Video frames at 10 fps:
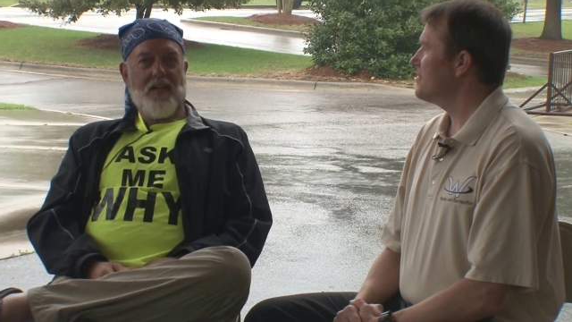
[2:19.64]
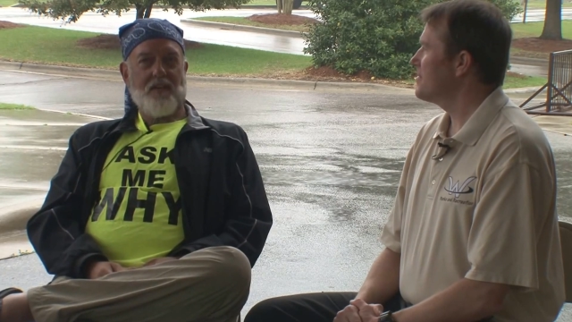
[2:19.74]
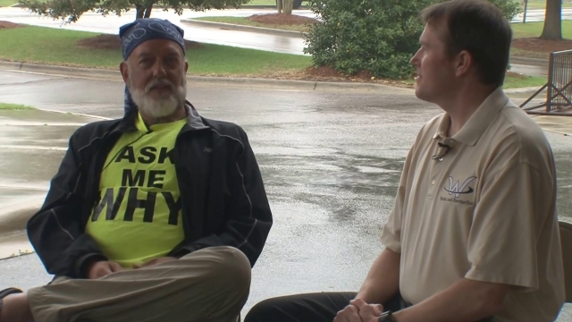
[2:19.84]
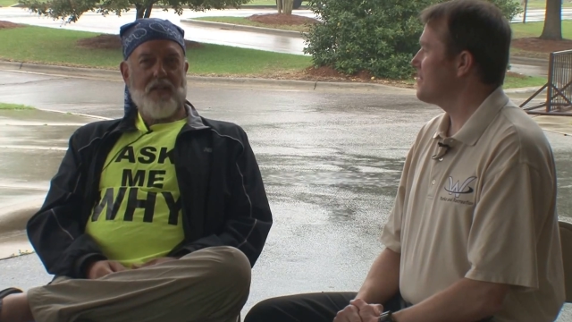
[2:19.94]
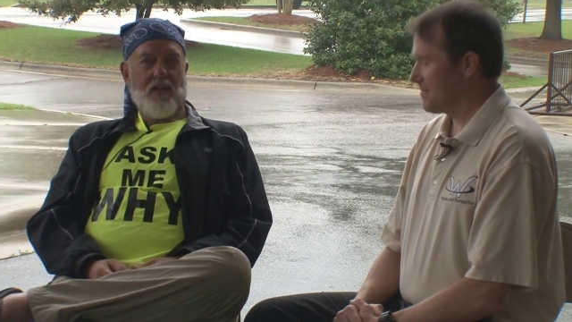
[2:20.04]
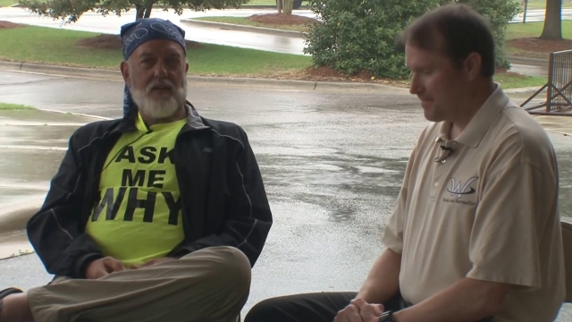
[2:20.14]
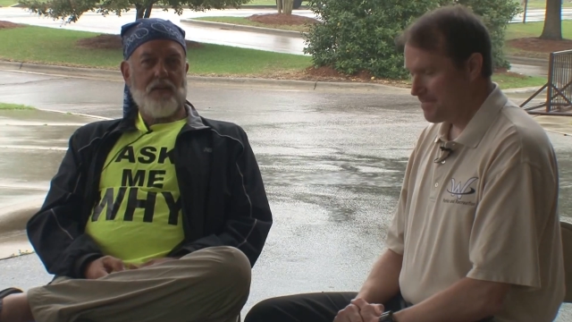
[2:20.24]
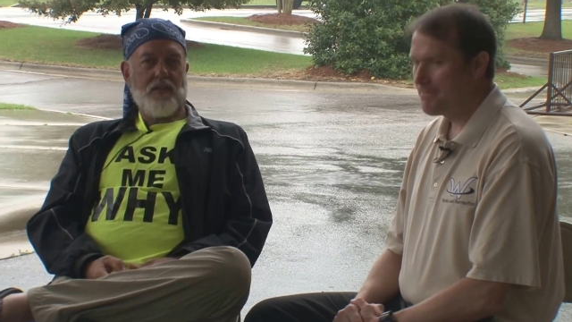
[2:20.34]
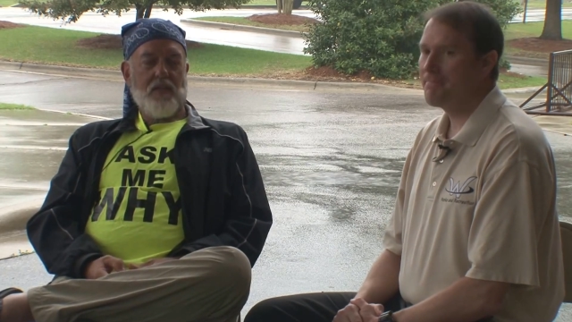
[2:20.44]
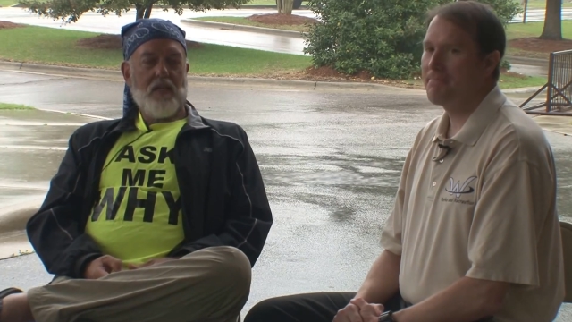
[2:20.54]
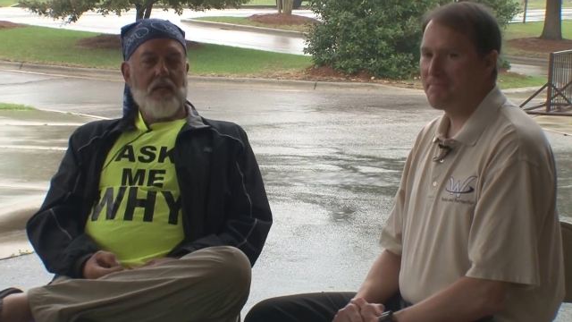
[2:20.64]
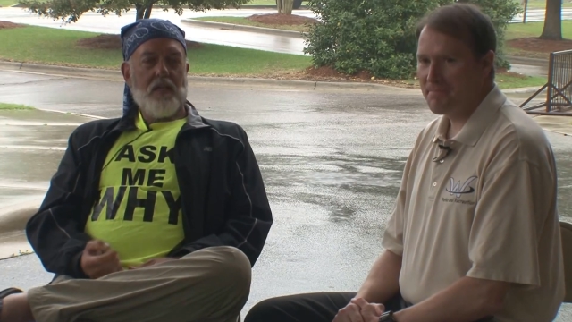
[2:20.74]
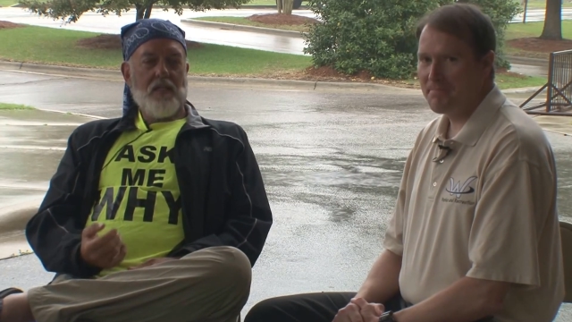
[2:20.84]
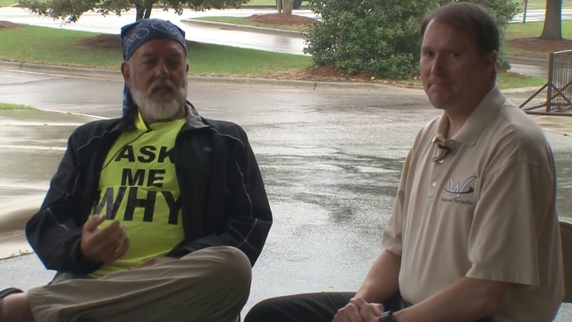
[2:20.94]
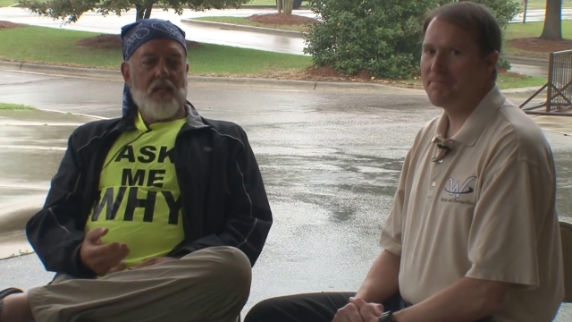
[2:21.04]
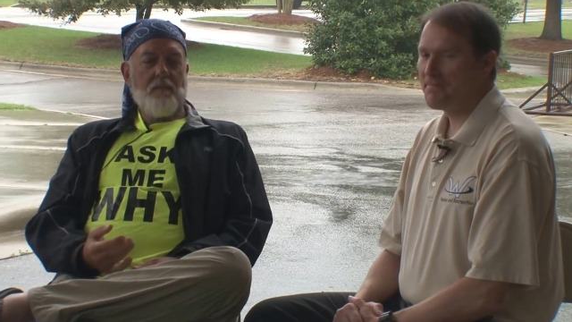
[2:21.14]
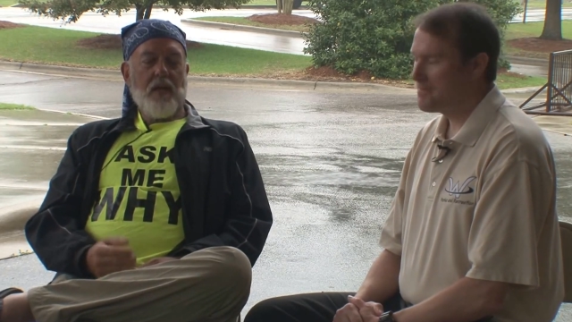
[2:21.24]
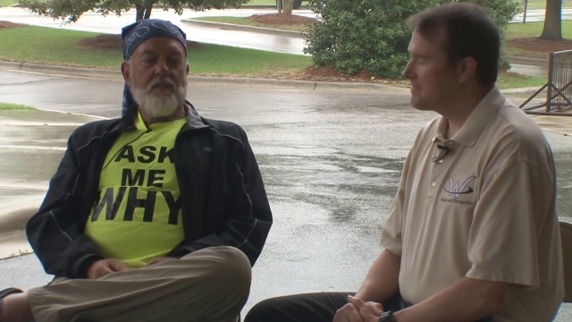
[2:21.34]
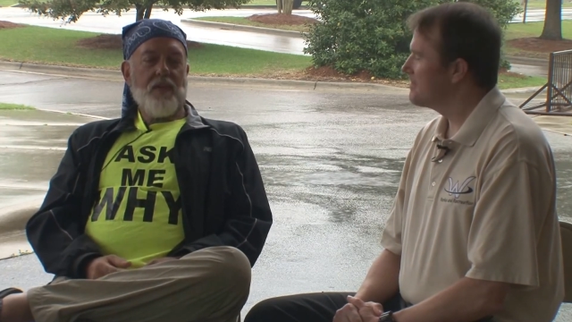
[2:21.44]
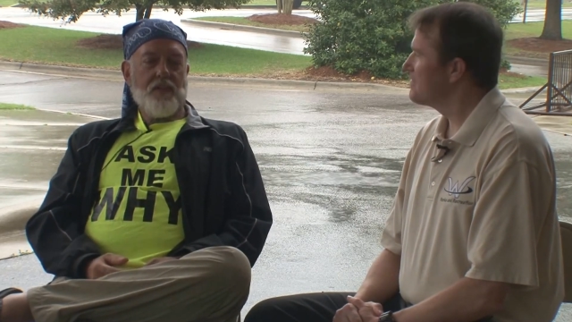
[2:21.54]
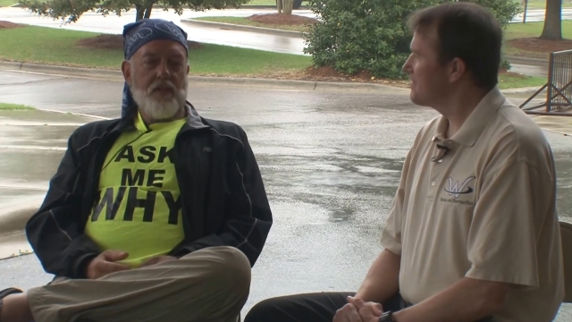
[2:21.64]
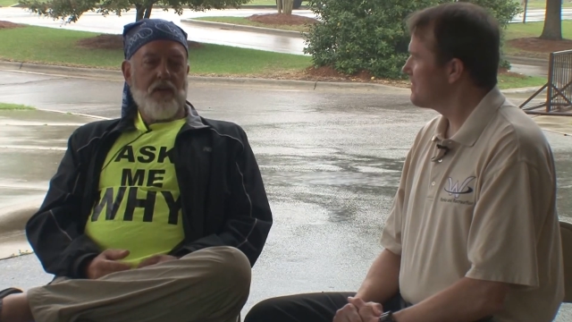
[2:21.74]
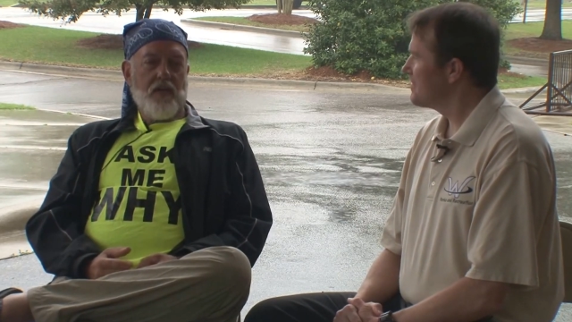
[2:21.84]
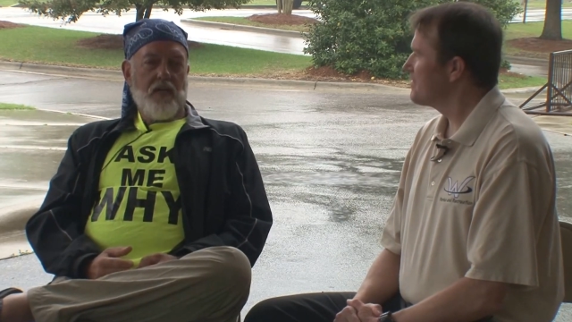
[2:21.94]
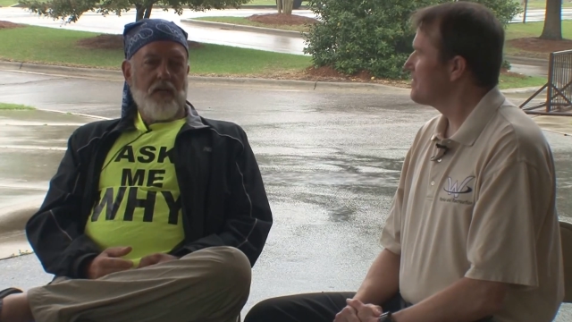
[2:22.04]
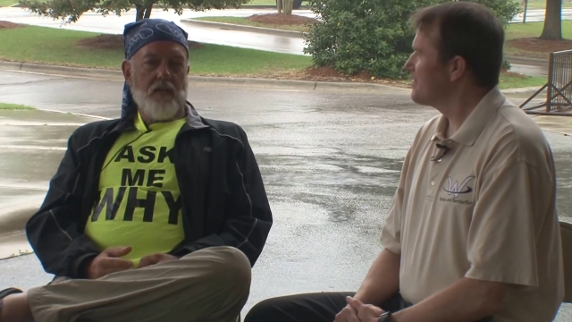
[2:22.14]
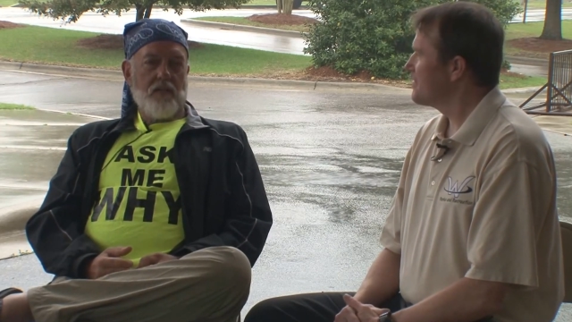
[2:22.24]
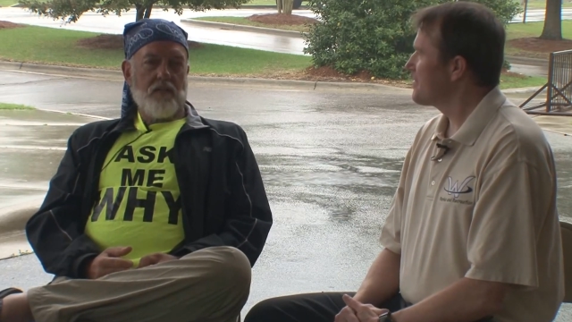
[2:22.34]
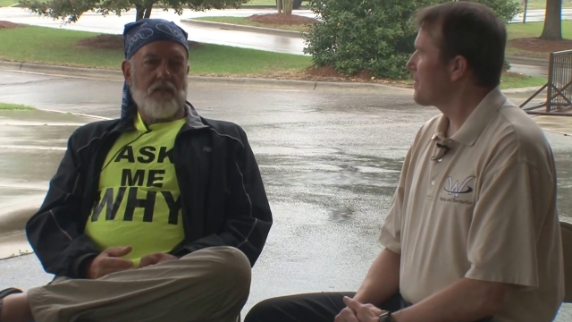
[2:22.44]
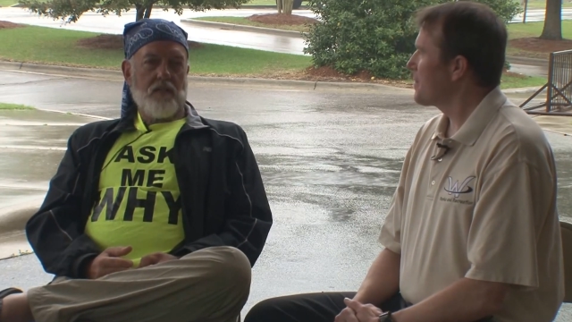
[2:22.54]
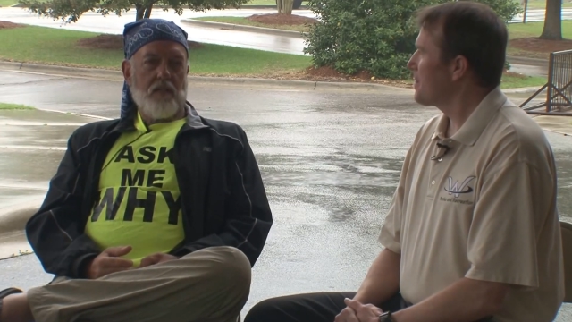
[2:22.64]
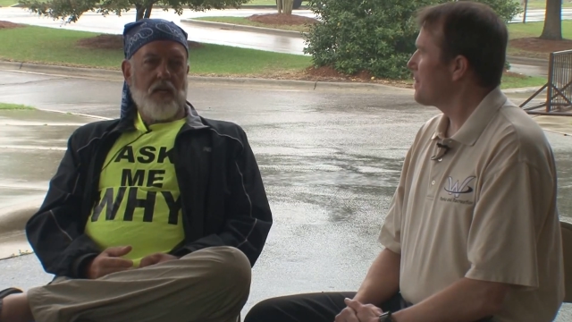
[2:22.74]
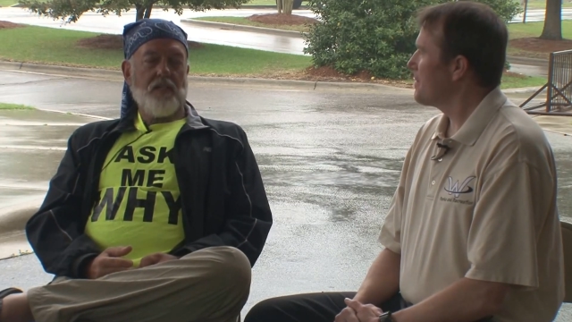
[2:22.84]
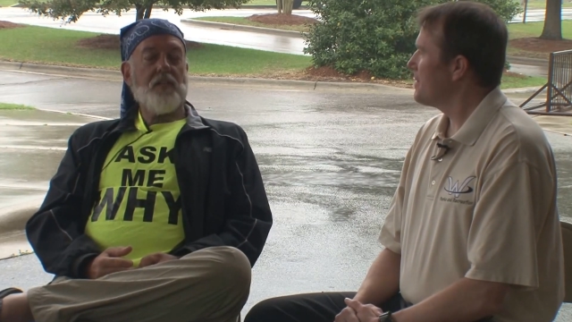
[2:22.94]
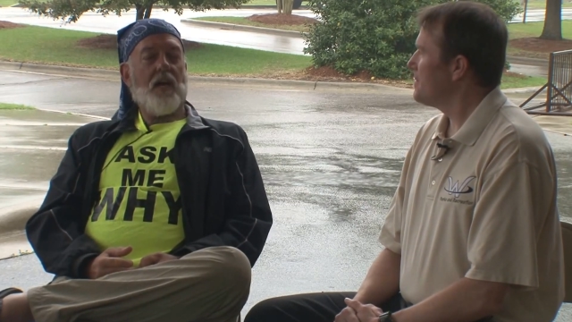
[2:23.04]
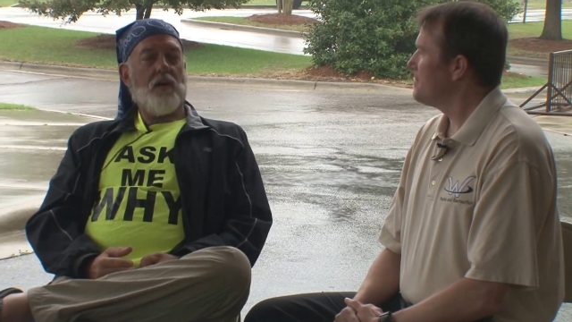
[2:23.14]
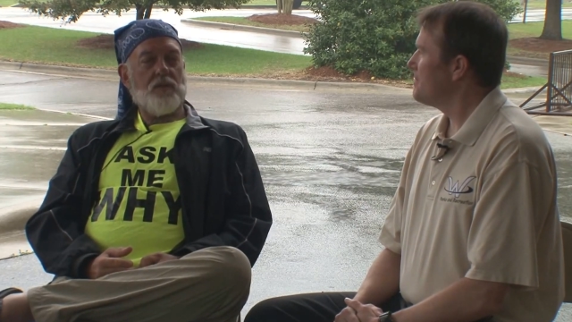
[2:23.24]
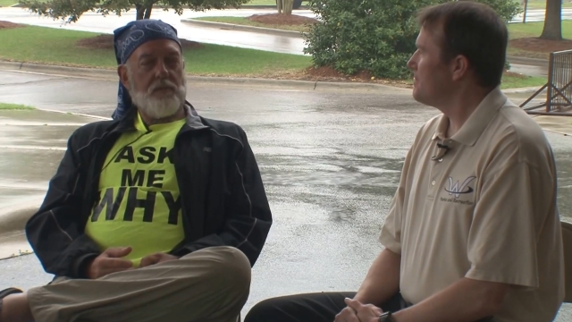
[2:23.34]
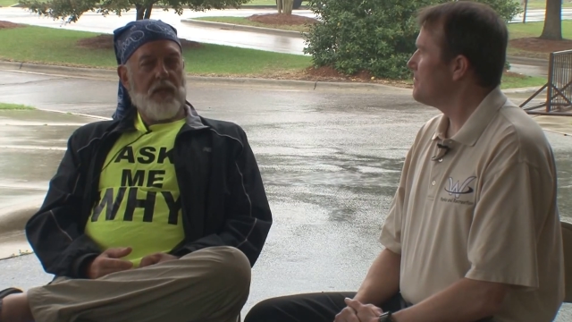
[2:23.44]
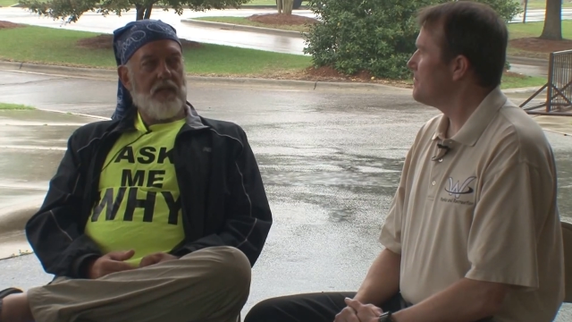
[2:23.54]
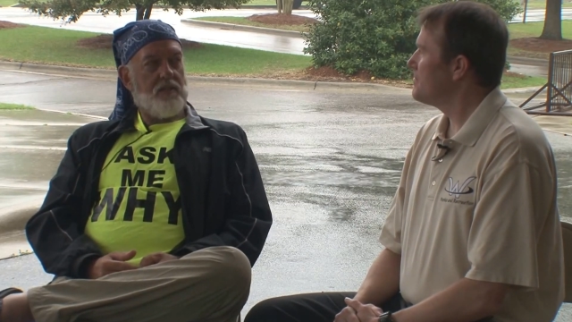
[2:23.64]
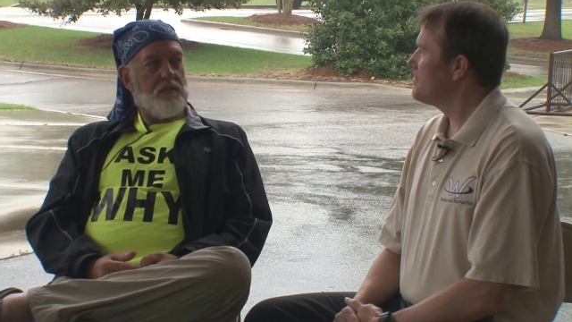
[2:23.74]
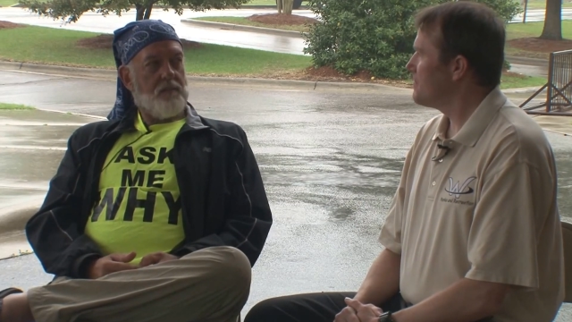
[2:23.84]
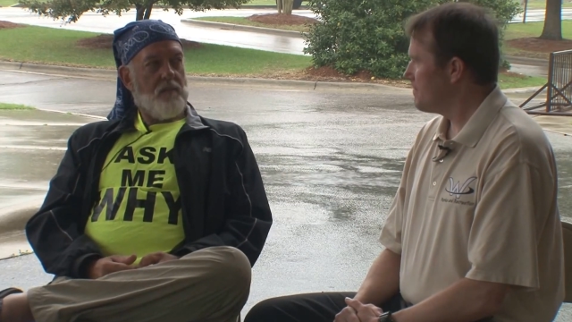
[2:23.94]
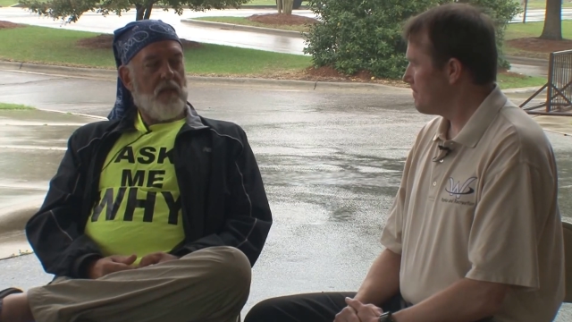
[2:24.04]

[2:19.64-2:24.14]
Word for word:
Speaker 1: thousand dollars. The beneficiary is a Child's Place.